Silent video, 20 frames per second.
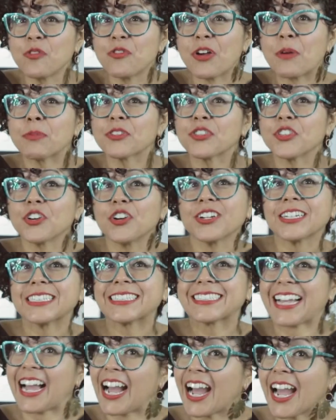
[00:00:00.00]
November 3rd
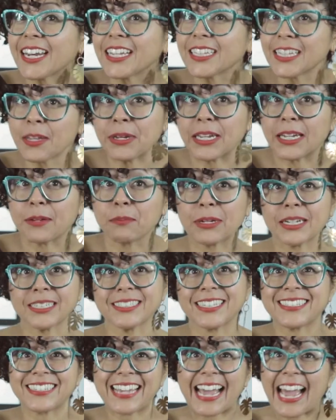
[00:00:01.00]
is kind of limiting
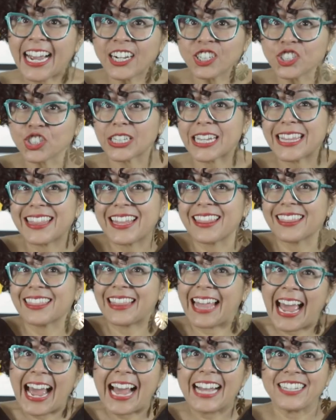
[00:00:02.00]
because that's actually the
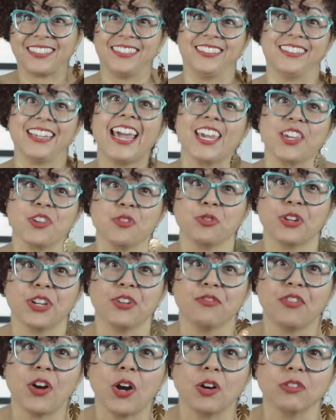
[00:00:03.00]
last day you
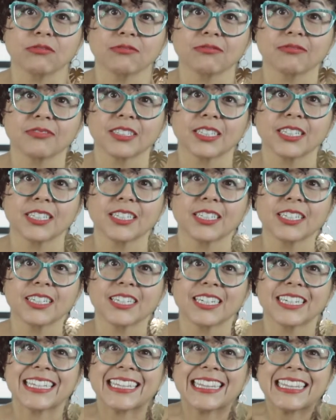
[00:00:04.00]
can vote.
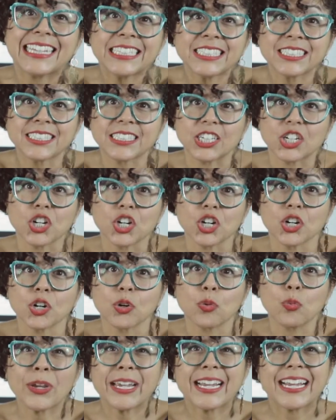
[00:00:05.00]
This year,
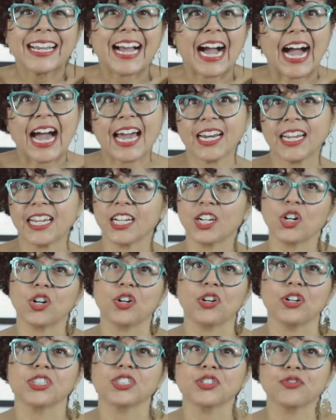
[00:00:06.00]
we gotta
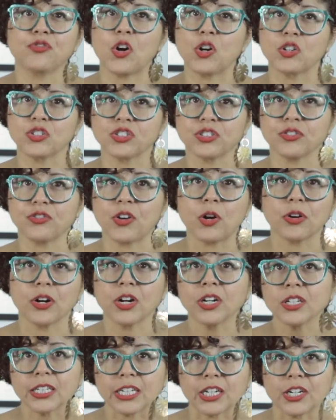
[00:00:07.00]
encourage folks to vote
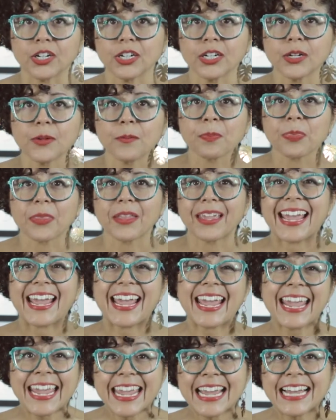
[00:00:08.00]
earlier.
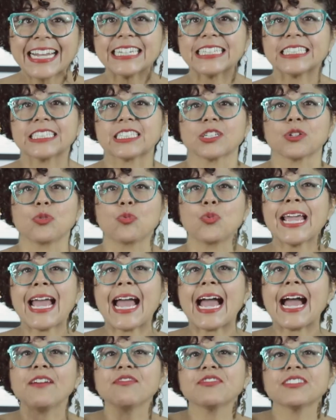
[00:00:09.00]
And we
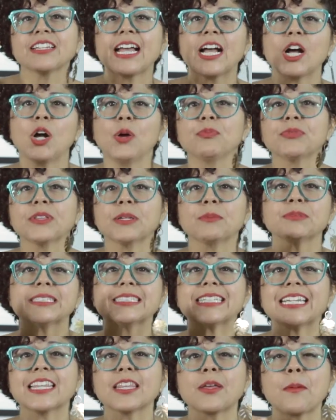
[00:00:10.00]
have to help them
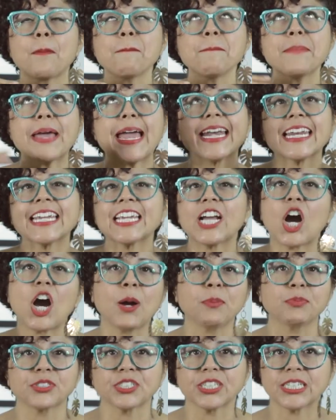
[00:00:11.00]
see the many
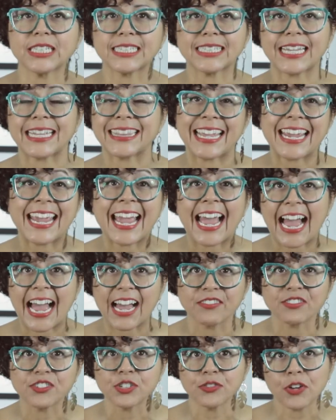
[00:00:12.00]
options that they
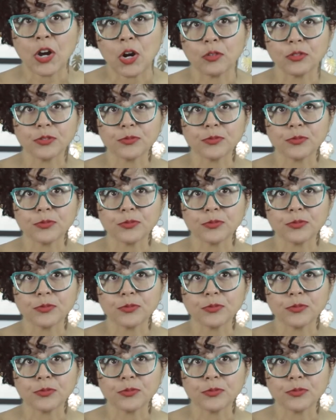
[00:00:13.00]
have to vote.